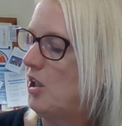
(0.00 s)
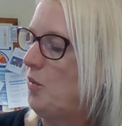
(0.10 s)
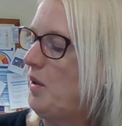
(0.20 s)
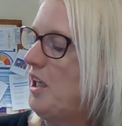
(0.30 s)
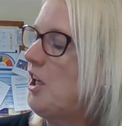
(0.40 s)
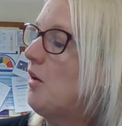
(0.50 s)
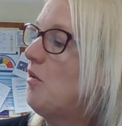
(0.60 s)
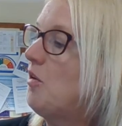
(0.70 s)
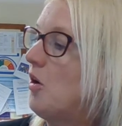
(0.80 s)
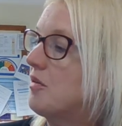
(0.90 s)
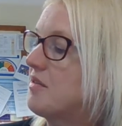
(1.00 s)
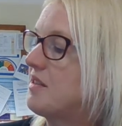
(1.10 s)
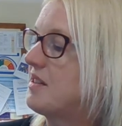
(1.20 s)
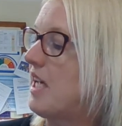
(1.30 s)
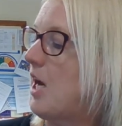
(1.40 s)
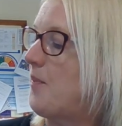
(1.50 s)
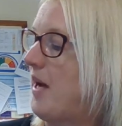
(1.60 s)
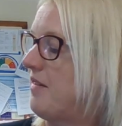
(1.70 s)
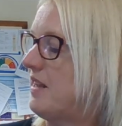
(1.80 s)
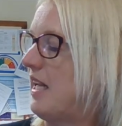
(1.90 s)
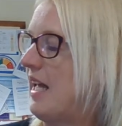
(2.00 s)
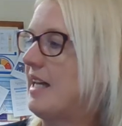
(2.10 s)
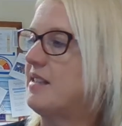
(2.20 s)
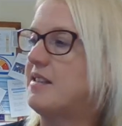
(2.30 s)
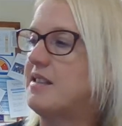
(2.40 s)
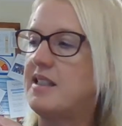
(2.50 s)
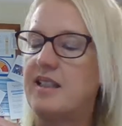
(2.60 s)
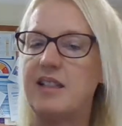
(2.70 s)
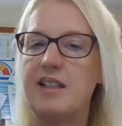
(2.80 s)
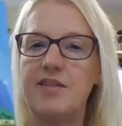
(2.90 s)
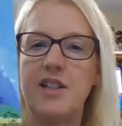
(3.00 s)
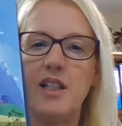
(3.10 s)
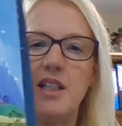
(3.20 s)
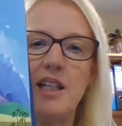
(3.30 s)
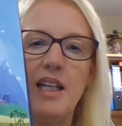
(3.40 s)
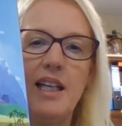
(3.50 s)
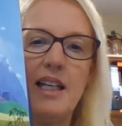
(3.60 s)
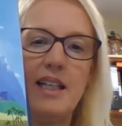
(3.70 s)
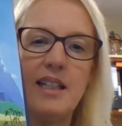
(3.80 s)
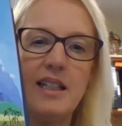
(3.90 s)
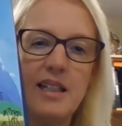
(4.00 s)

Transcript: We know lots about the land. Have a look here.